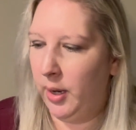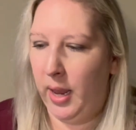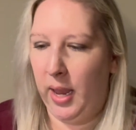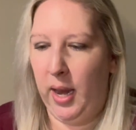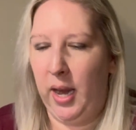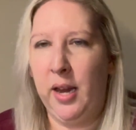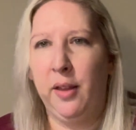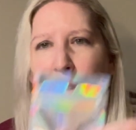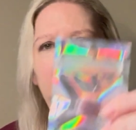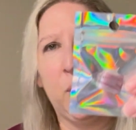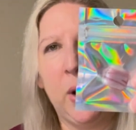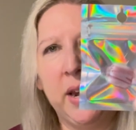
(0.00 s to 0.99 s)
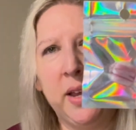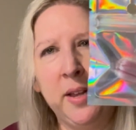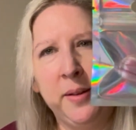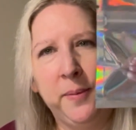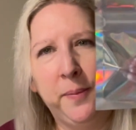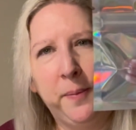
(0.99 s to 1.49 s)
A
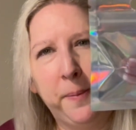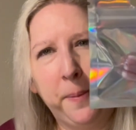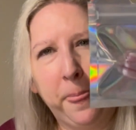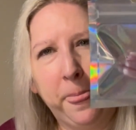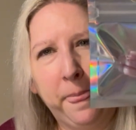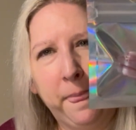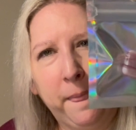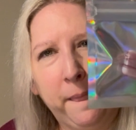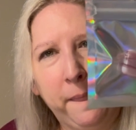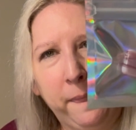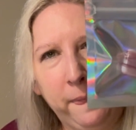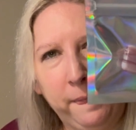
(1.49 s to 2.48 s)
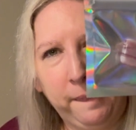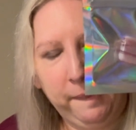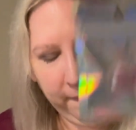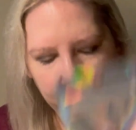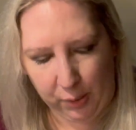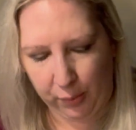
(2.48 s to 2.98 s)
threader,
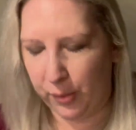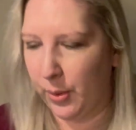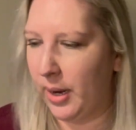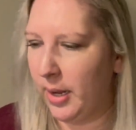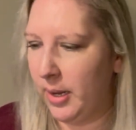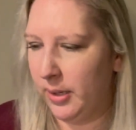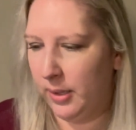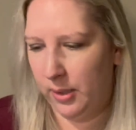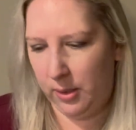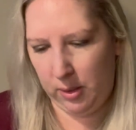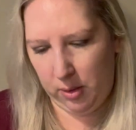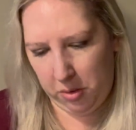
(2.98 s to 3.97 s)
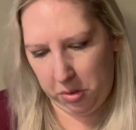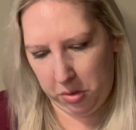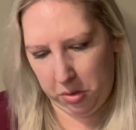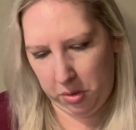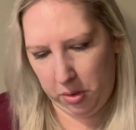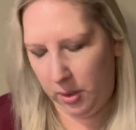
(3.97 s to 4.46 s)
needle threader.
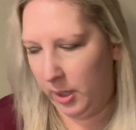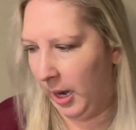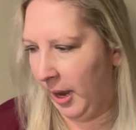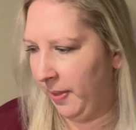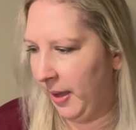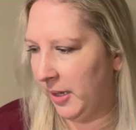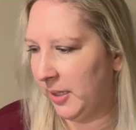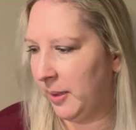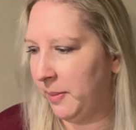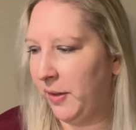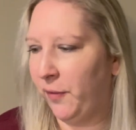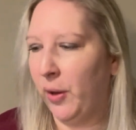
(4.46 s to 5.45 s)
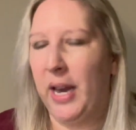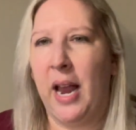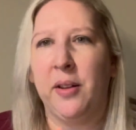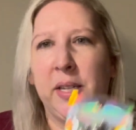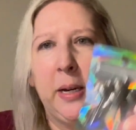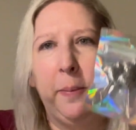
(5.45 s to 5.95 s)
And then some different
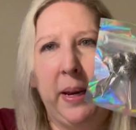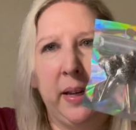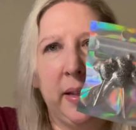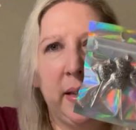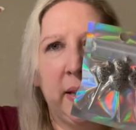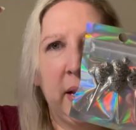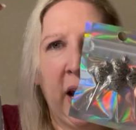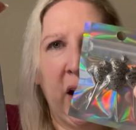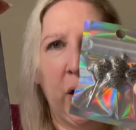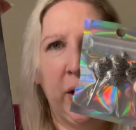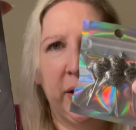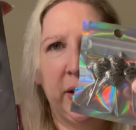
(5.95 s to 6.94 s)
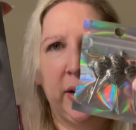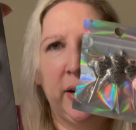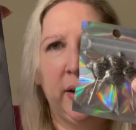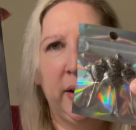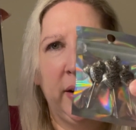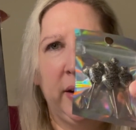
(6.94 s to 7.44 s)
counting pins I got. So
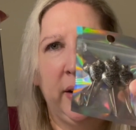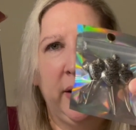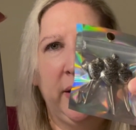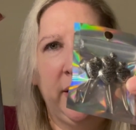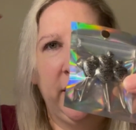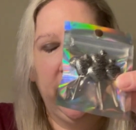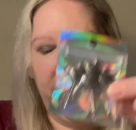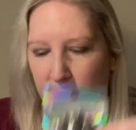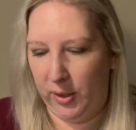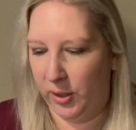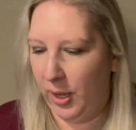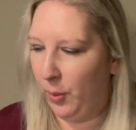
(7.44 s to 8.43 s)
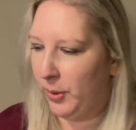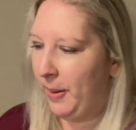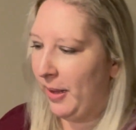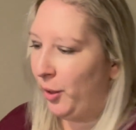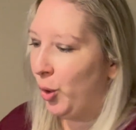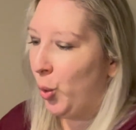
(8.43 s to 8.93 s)
that was
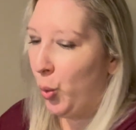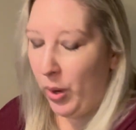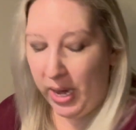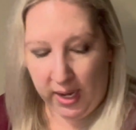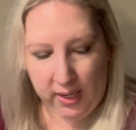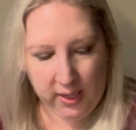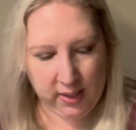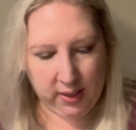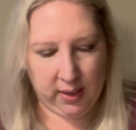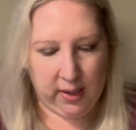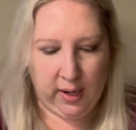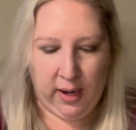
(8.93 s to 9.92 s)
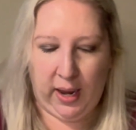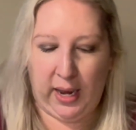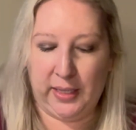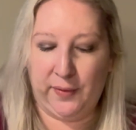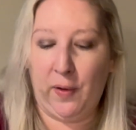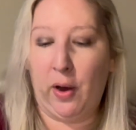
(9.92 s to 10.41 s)
my little win.
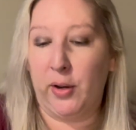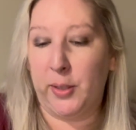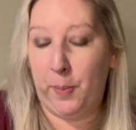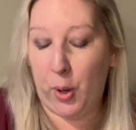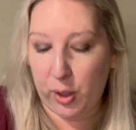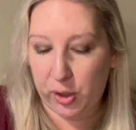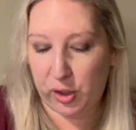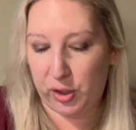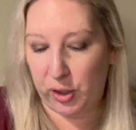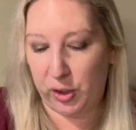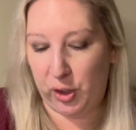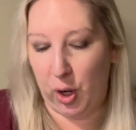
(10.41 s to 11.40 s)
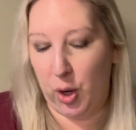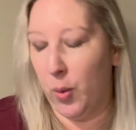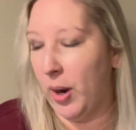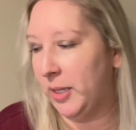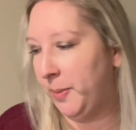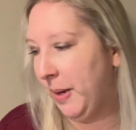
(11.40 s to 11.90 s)
As far as purchases go,
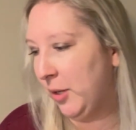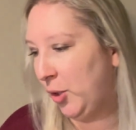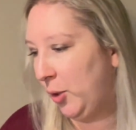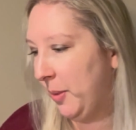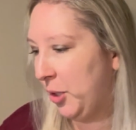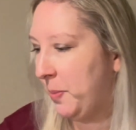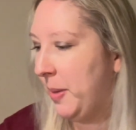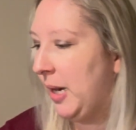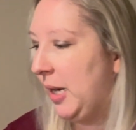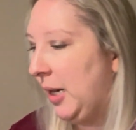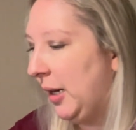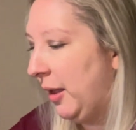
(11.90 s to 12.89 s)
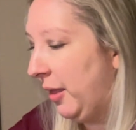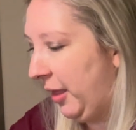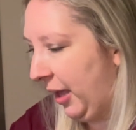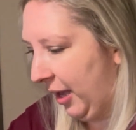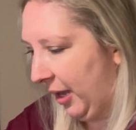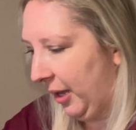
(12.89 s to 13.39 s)
I spent too much money
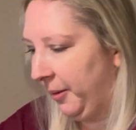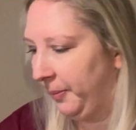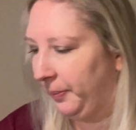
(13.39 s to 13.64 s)
there.